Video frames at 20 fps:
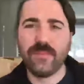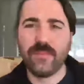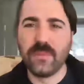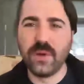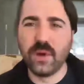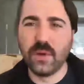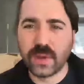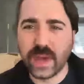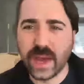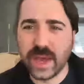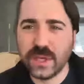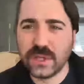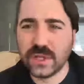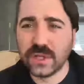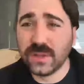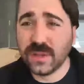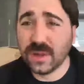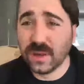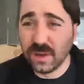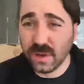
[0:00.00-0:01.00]

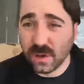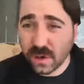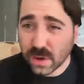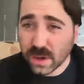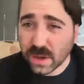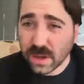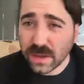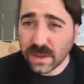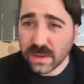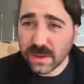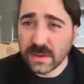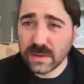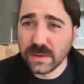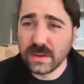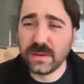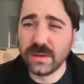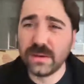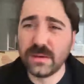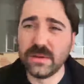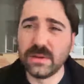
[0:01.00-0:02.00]
location to look,
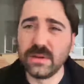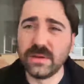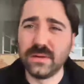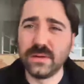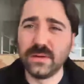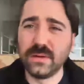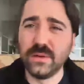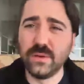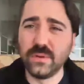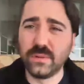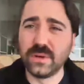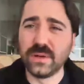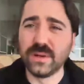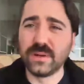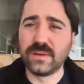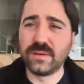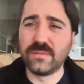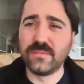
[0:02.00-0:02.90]
you can